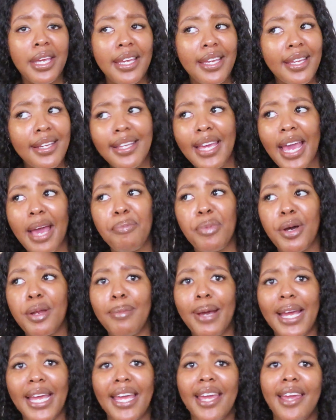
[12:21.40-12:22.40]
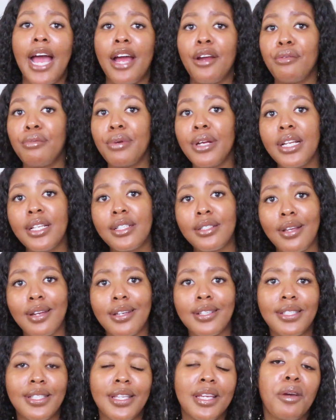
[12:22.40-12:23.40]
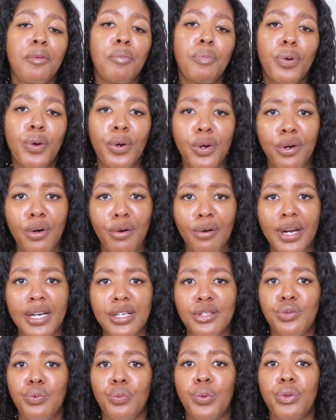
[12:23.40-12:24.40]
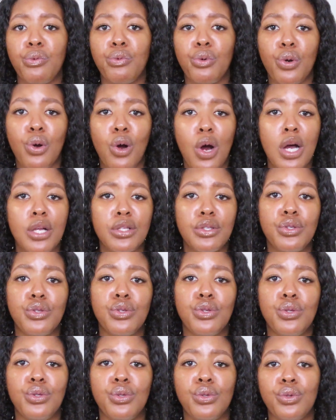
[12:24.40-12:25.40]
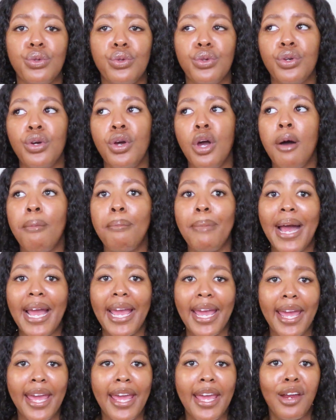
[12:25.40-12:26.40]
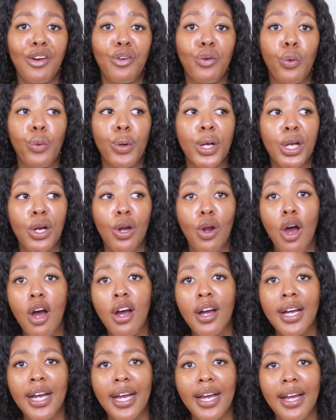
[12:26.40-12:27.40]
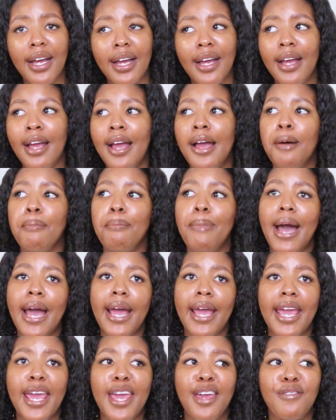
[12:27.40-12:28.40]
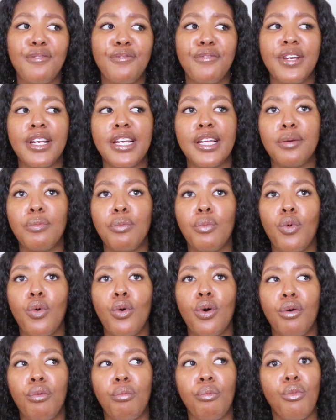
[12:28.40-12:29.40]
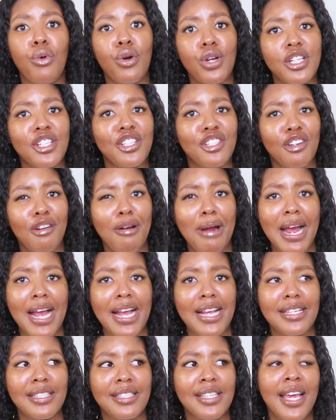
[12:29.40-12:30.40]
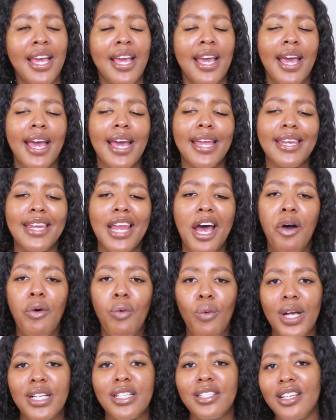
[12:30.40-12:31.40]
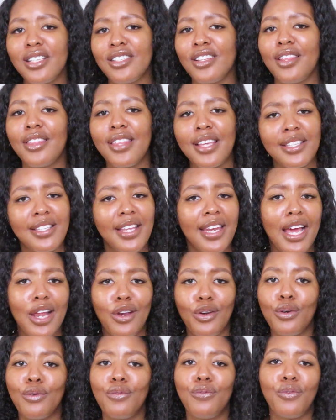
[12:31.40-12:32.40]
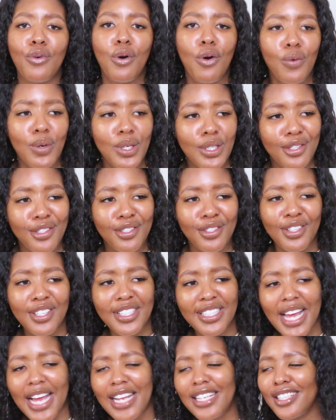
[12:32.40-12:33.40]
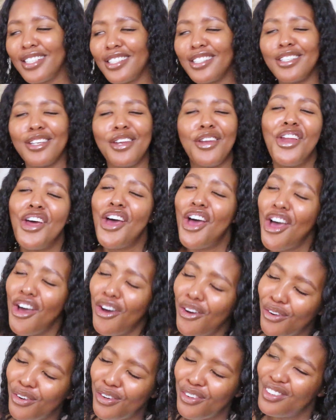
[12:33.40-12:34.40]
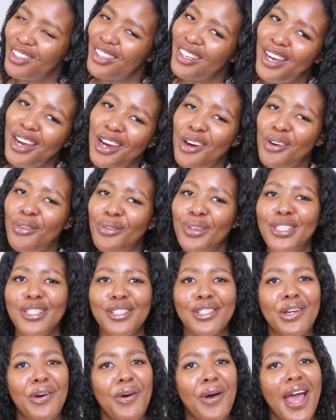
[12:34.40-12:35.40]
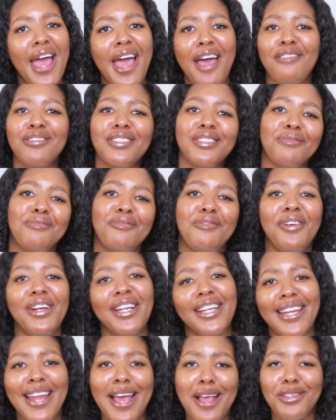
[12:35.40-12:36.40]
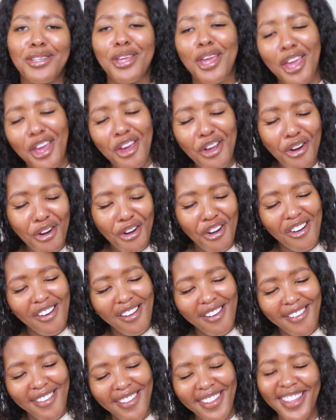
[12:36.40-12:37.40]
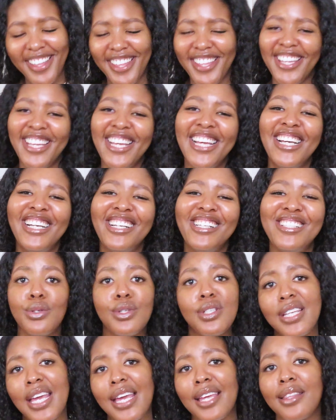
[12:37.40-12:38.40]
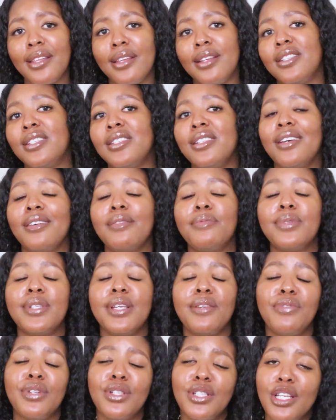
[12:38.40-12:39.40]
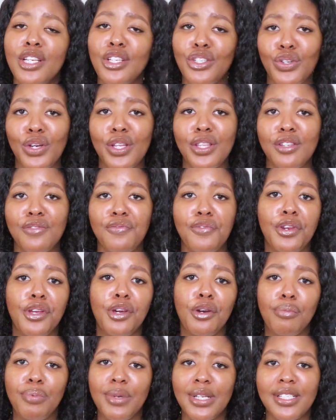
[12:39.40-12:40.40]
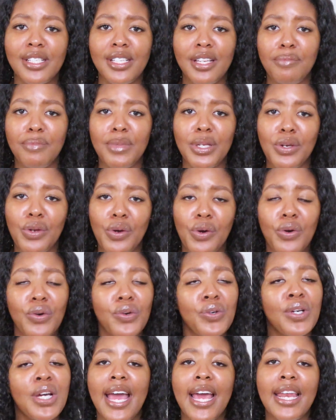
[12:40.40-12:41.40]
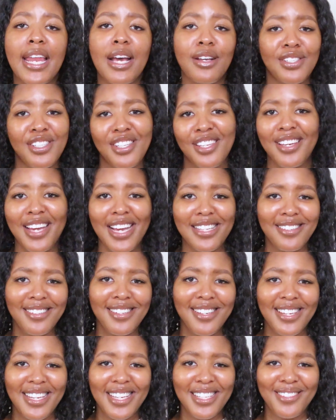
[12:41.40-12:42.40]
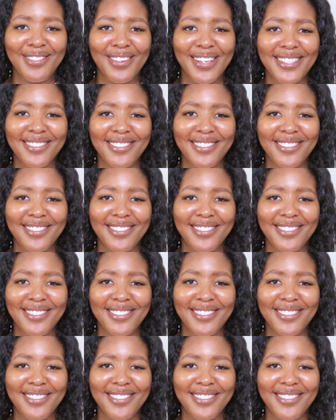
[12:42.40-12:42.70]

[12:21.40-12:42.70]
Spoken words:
a heat cap on my hair, I really started seeing progress with regards to my hair growing longer, my hair feeling more moisturized. And now wash days are things that I look forward to, because I just know we're just gonna have some really nice hair, girl. Do take these tips. If you did enjoy this video, please let me know, and I'll see you guys in the next one.